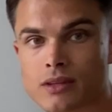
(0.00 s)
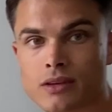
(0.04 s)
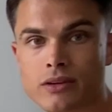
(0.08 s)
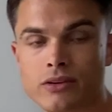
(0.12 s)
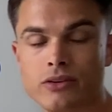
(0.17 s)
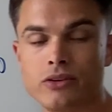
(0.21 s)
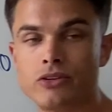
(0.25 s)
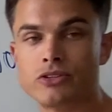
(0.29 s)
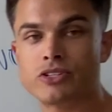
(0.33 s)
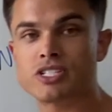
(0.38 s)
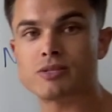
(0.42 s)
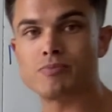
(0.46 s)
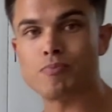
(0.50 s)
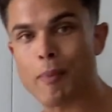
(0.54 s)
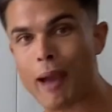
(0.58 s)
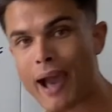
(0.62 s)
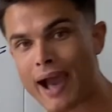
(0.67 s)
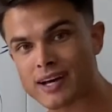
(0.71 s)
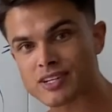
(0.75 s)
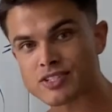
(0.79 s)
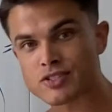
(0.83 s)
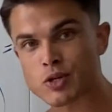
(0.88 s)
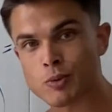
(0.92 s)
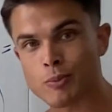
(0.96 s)
You're just
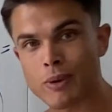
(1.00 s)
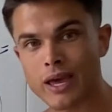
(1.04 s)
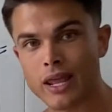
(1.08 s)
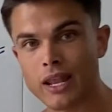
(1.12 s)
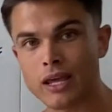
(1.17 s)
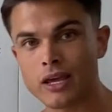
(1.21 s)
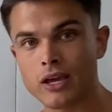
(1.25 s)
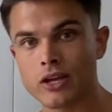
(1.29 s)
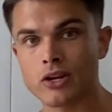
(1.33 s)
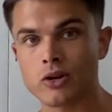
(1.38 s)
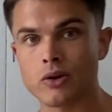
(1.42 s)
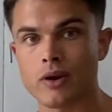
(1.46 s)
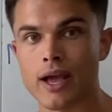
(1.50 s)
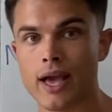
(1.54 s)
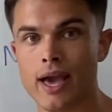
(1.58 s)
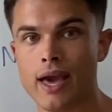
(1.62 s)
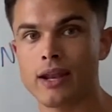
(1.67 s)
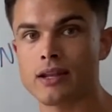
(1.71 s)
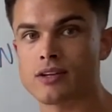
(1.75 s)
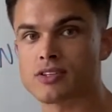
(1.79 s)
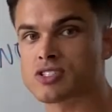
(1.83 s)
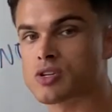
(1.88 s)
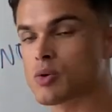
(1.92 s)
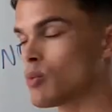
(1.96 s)
masturbating in your head
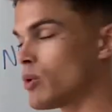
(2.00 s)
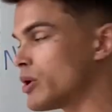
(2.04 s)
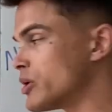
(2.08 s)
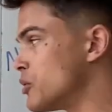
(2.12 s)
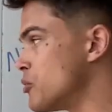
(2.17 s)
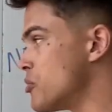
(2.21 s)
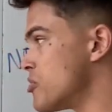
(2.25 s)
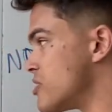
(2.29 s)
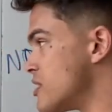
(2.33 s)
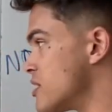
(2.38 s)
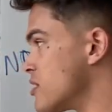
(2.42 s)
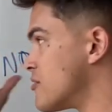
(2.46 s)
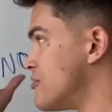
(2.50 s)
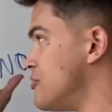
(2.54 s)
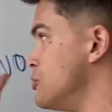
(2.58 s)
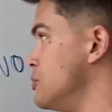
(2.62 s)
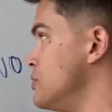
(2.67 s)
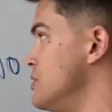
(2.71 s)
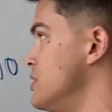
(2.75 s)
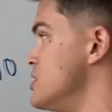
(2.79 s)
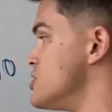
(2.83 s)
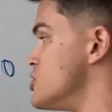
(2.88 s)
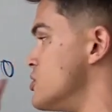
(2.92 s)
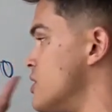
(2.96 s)
as to what you think food
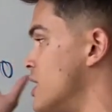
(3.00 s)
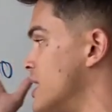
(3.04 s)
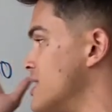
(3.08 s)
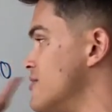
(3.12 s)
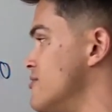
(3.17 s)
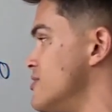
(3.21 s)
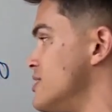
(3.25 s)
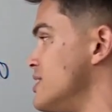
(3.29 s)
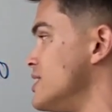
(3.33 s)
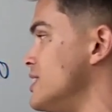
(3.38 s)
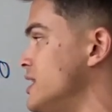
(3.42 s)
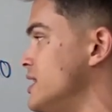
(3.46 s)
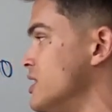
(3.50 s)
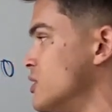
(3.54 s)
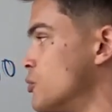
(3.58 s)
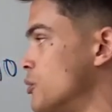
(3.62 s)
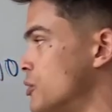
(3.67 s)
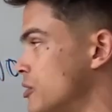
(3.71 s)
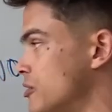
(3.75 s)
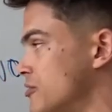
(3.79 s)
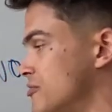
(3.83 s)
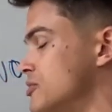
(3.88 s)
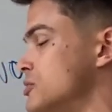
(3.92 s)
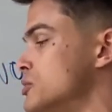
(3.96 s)
is. You're not even eating real
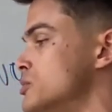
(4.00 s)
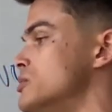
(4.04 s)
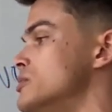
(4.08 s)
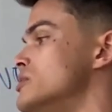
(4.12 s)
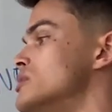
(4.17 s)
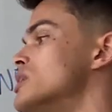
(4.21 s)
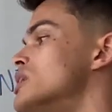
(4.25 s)
food.